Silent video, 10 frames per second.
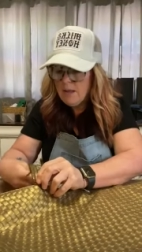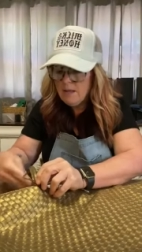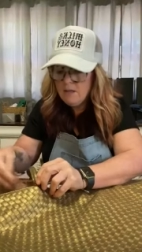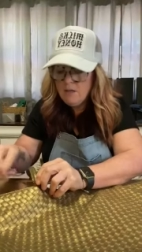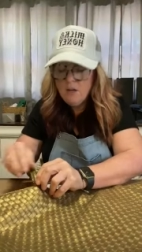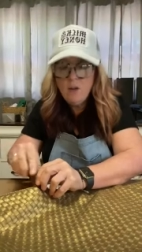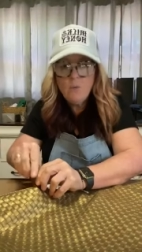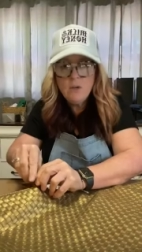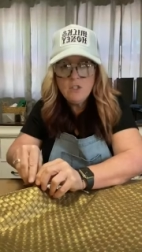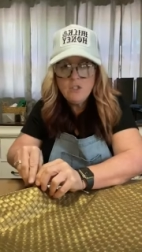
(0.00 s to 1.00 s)
And you know,
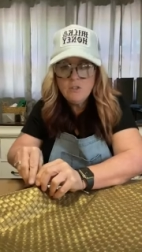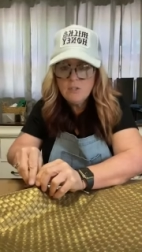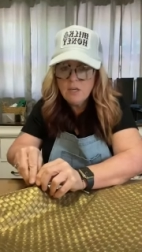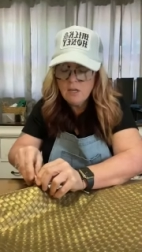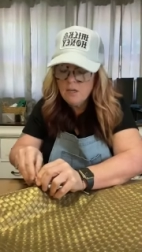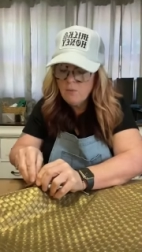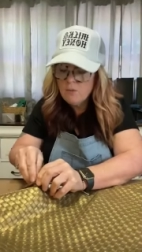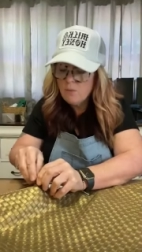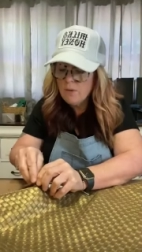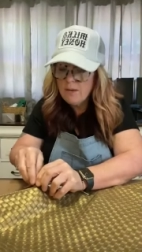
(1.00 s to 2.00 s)
once you're done
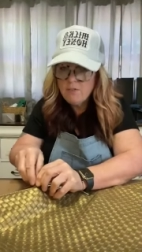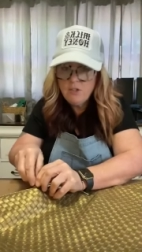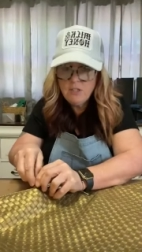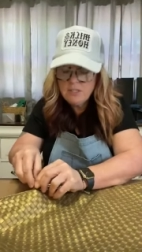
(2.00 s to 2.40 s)
with whatever